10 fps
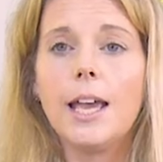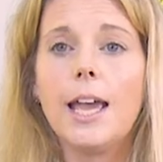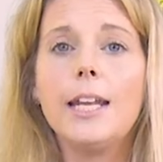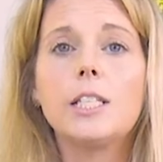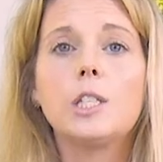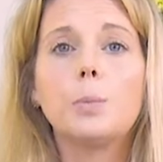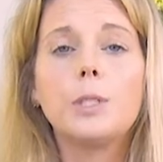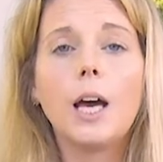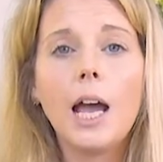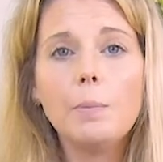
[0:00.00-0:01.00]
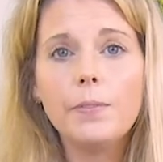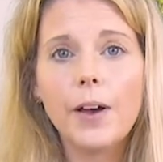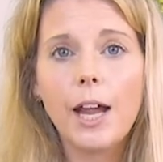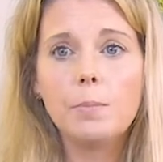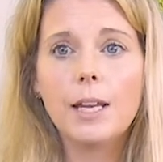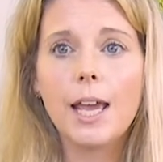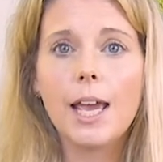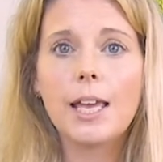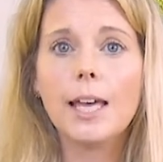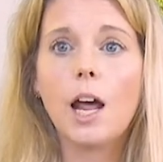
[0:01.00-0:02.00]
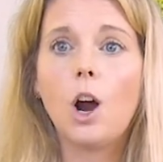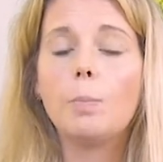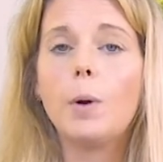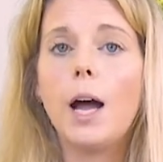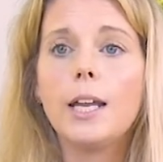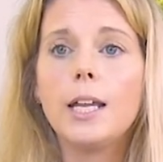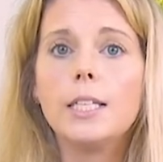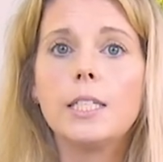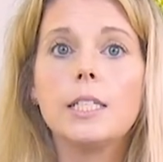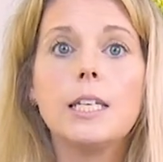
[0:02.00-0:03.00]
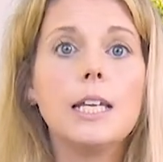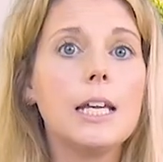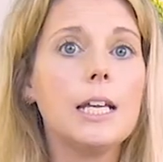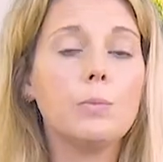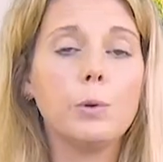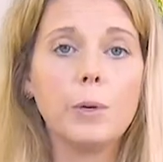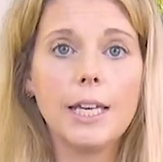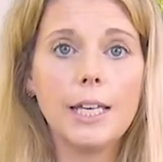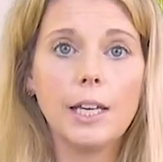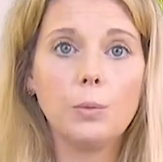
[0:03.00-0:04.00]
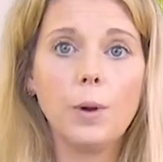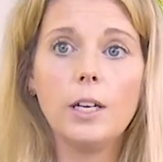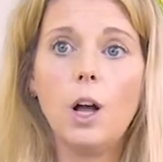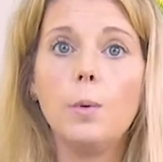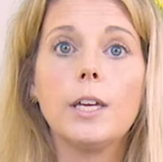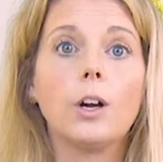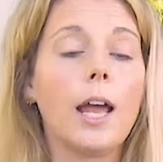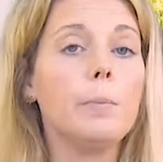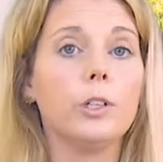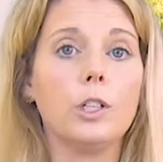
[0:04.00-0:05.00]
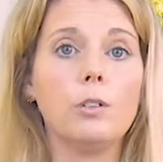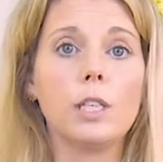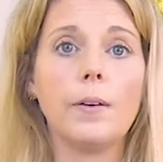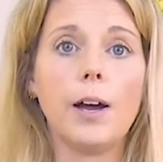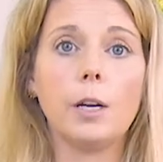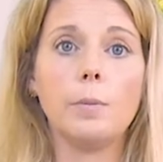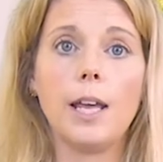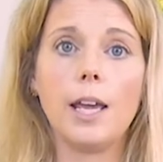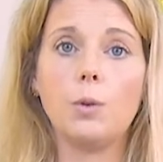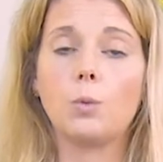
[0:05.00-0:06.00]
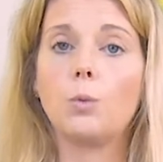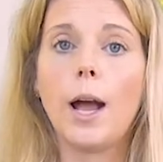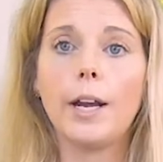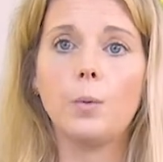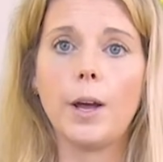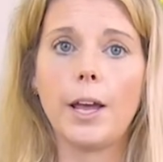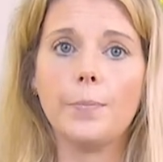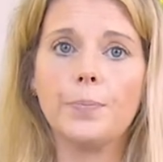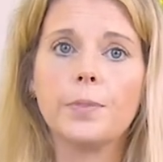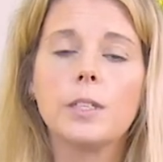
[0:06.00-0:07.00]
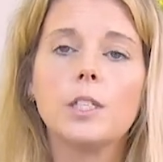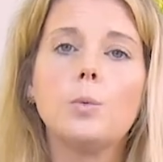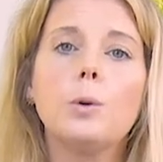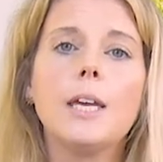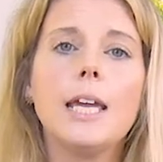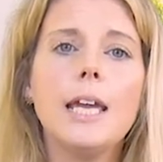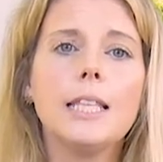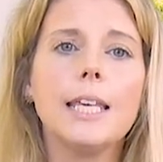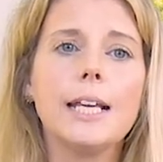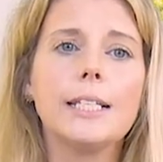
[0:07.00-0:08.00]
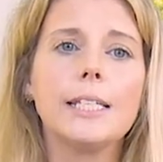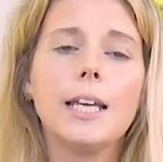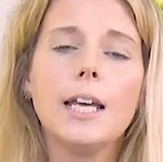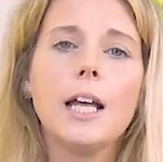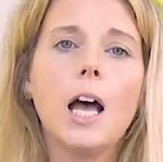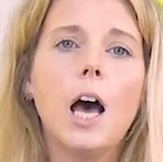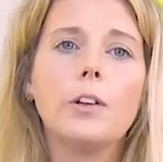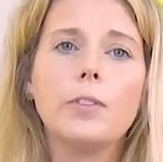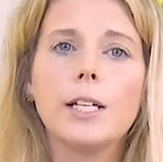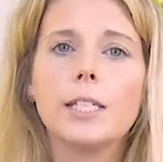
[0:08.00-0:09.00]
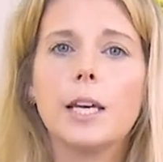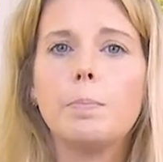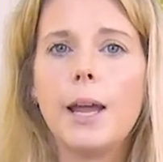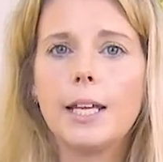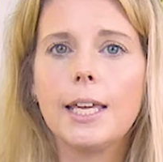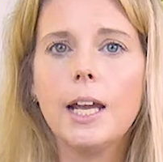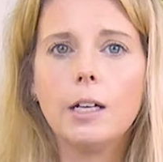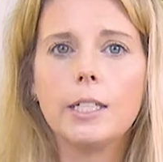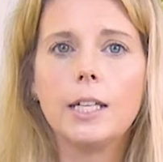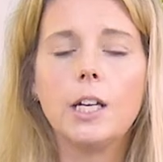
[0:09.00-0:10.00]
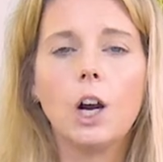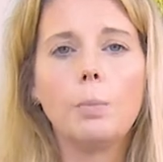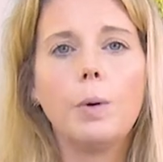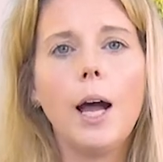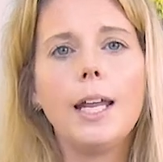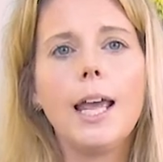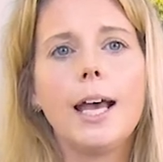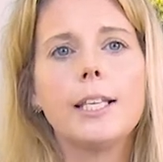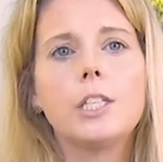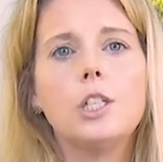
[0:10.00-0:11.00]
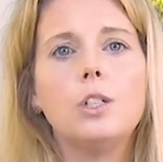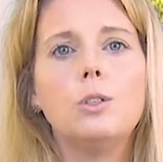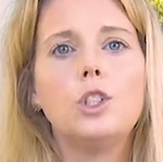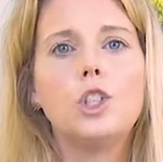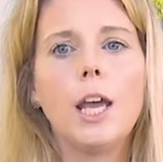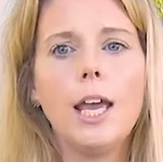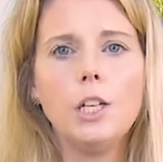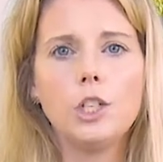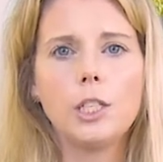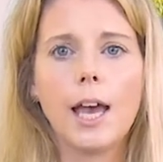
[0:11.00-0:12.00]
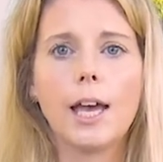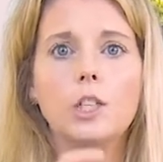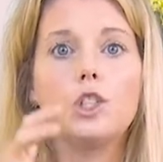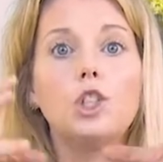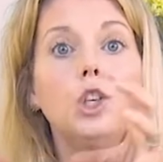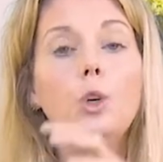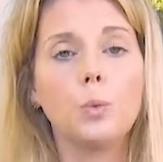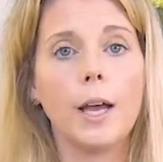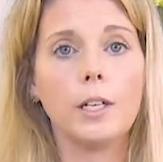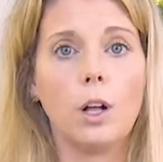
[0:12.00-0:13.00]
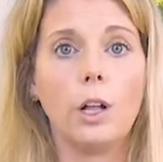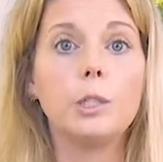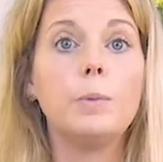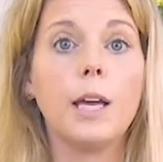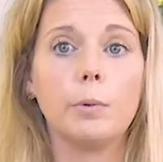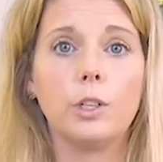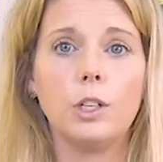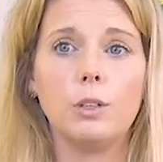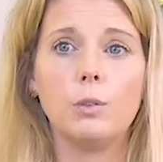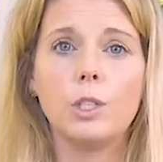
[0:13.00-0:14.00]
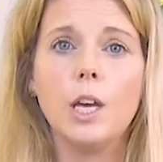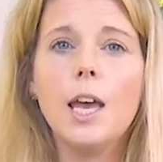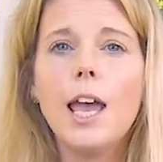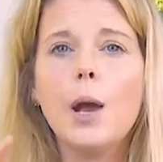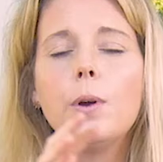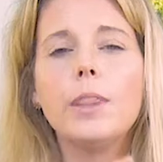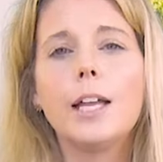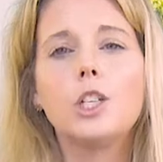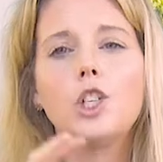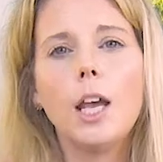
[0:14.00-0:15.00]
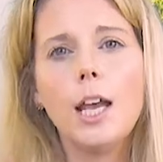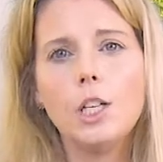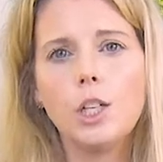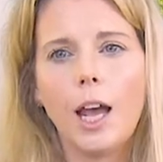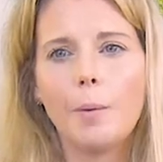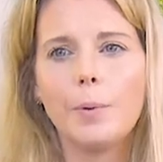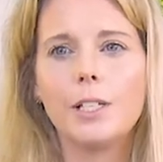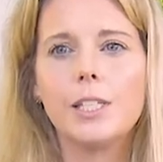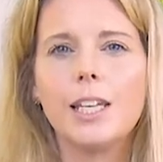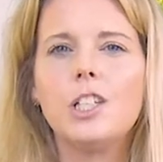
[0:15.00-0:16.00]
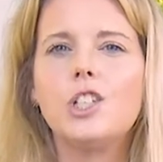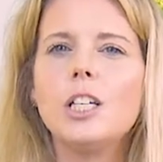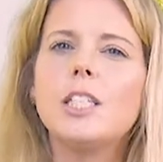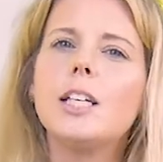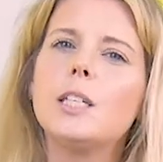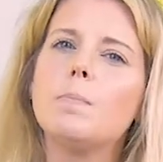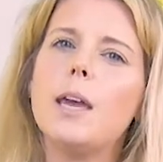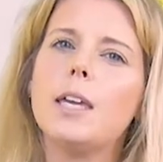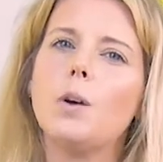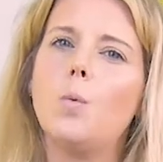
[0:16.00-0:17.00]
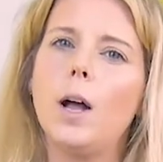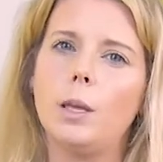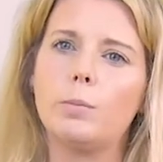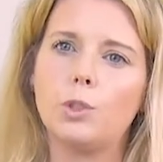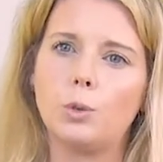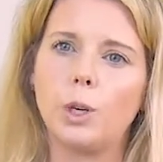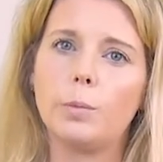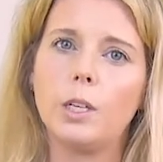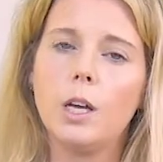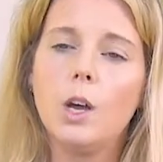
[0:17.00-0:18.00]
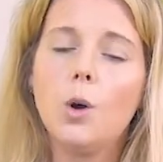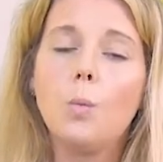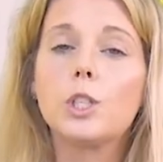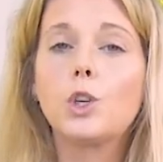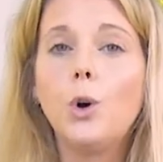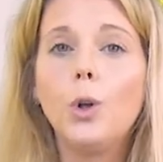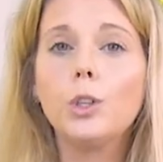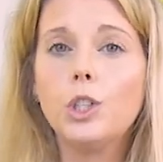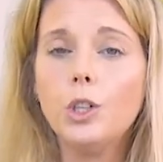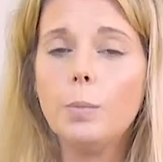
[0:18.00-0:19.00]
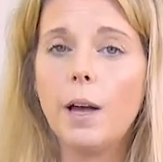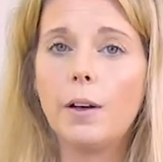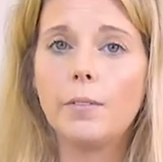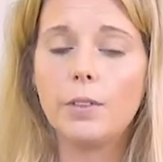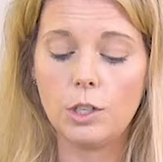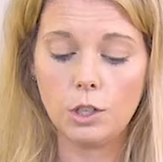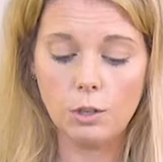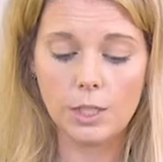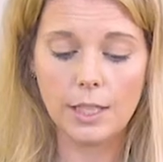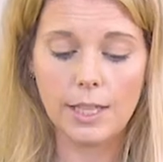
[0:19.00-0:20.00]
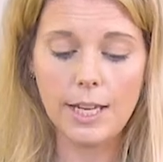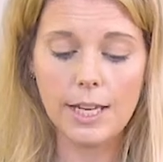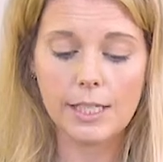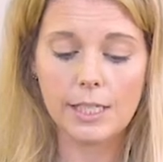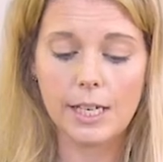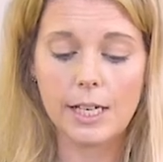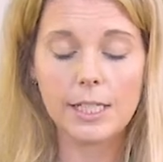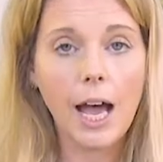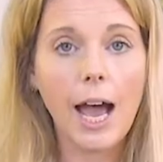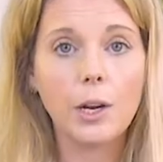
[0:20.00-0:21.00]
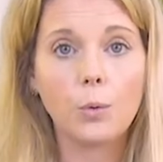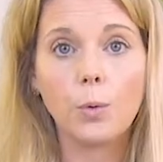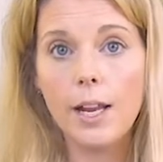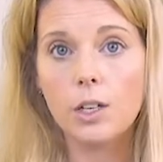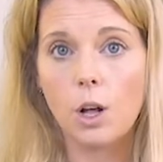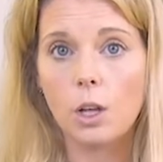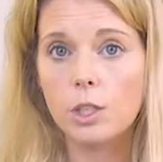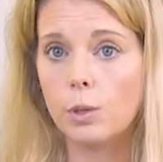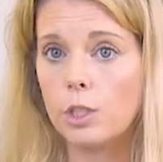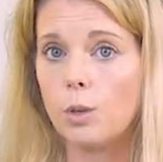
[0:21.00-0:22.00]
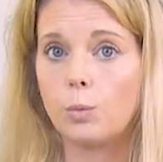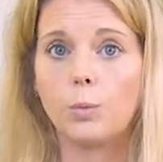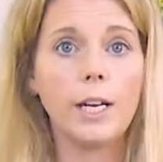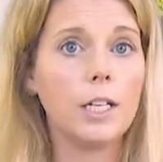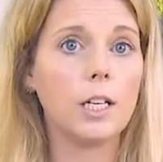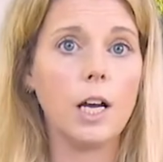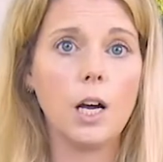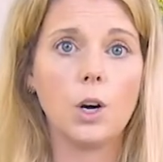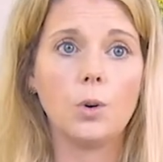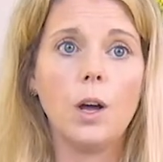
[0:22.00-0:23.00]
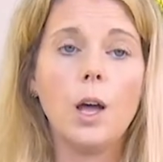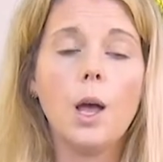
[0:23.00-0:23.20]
and it's the type of vitamin A that our bodies need. When we get retinol, we are able to use that vitamin A right away. So when we eat other things like beta carotene, our body has to change that to retinol to be able to use. And when that change happens, it just doesn't make it well absorbed. What's cool too about using this is that it's high in retinol, so it's ready to go,